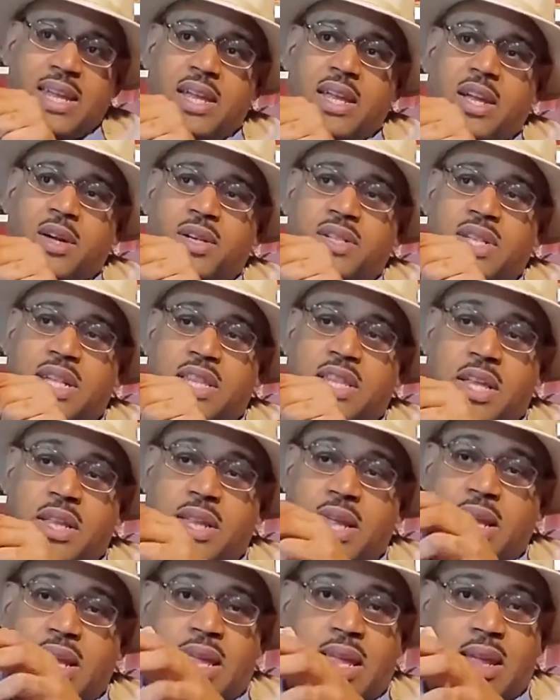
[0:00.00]
here is that they
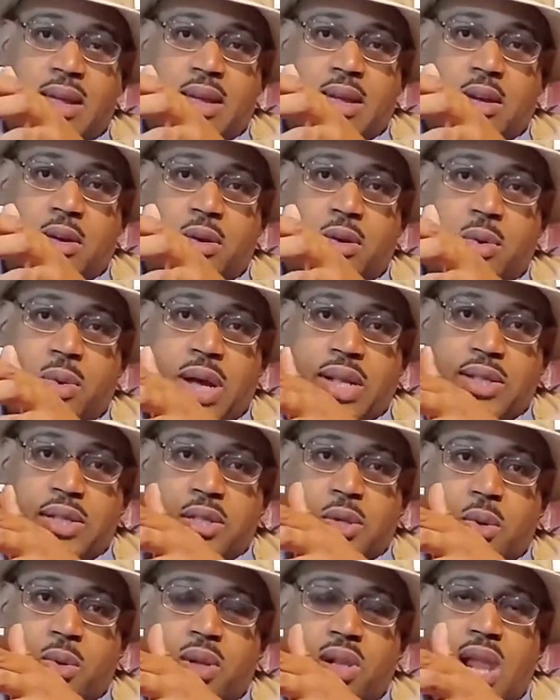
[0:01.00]
did create this
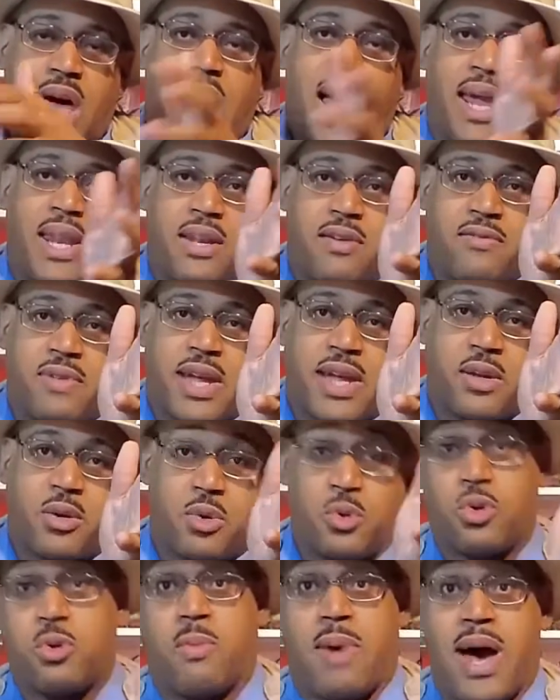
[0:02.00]
whole line of like
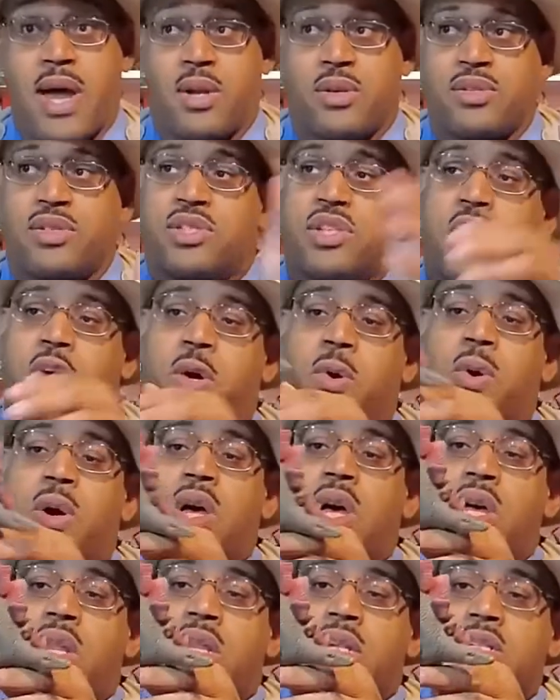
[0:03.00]
cool models. So
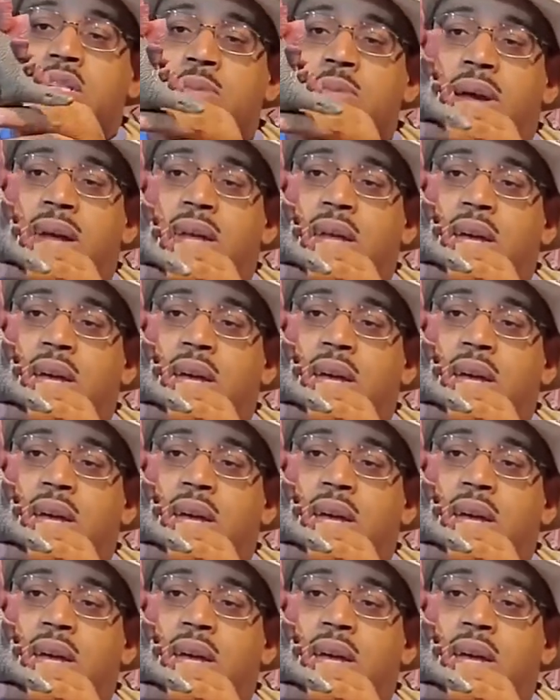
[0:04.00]
this is my,